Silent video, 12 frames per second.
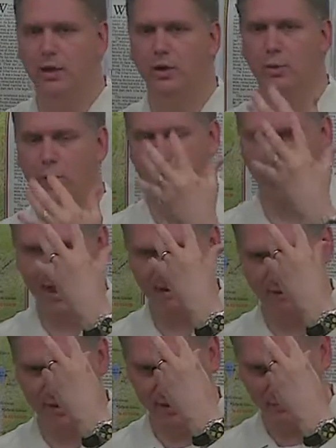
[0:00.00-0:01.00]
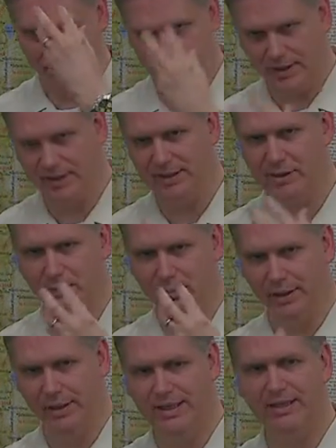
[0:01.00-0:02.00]
we will have the ability to
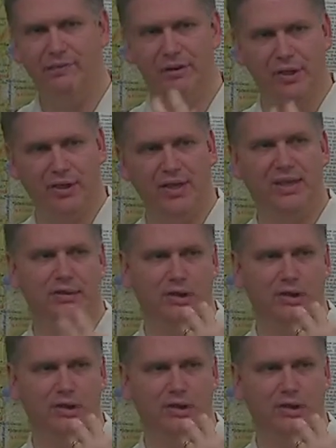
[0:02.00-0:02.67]
believe and think and